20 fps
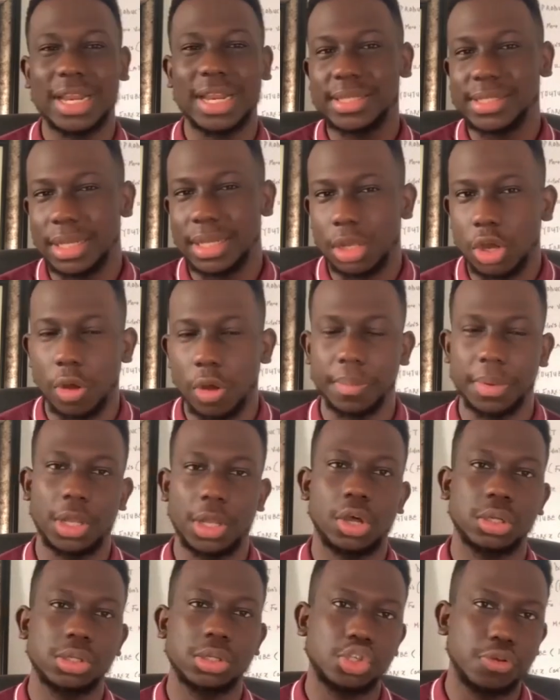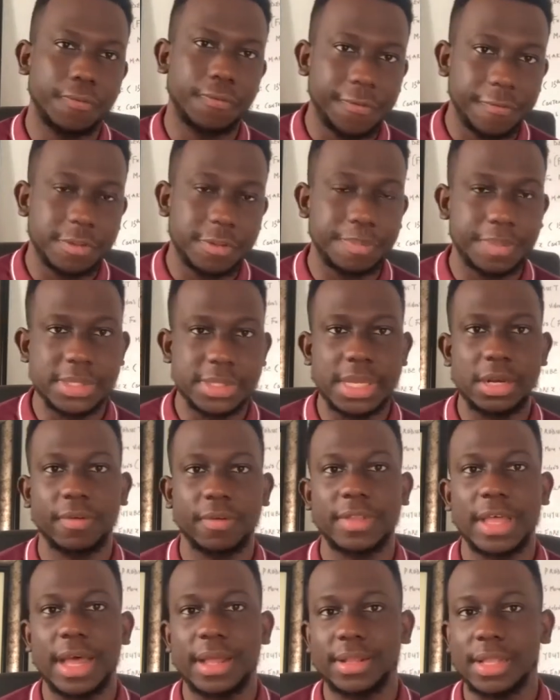Let's say the company costs you 50%
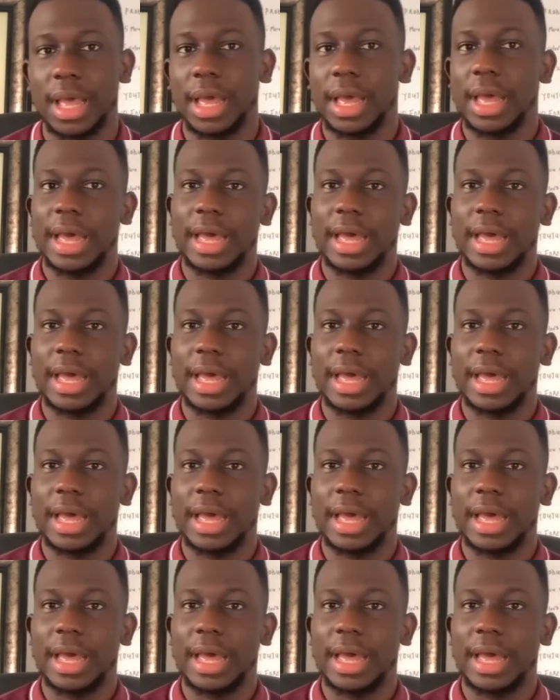of that,